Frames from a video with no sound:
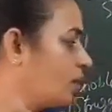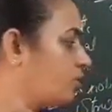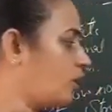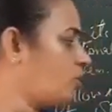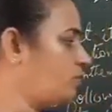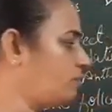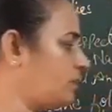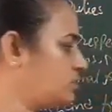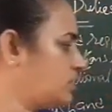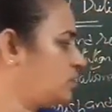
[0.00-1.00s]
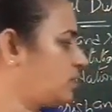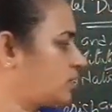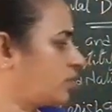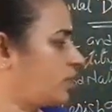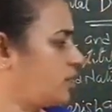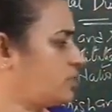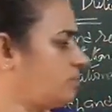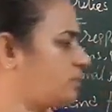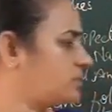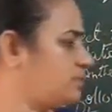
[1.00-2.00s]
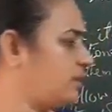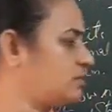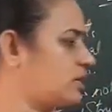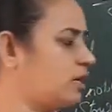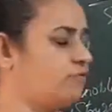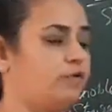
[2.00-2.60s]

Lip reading: Now we will see that the directive principles are